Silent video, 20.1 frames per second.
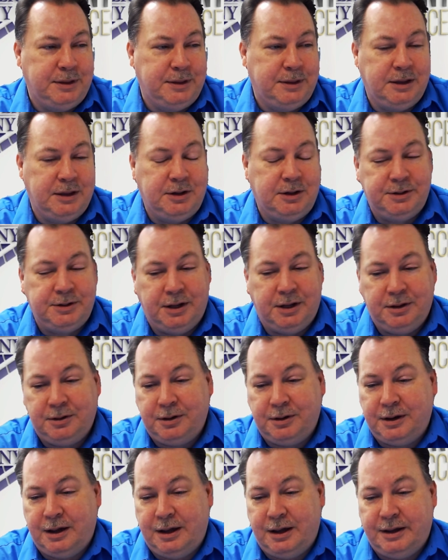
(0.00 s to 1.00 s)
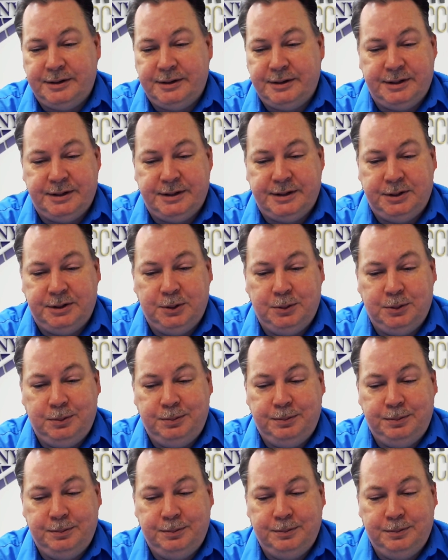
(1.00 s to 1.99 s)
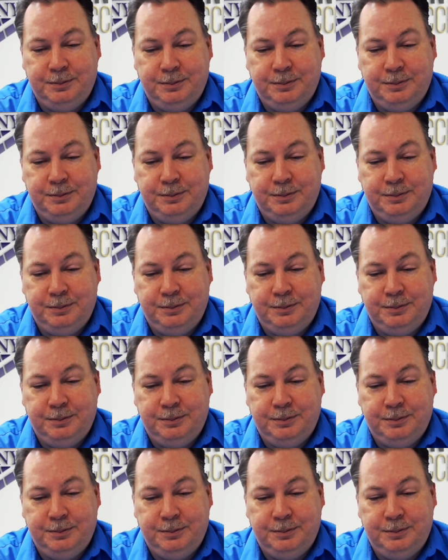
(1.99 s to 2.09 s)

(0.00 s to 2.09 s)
But then there's other guys that do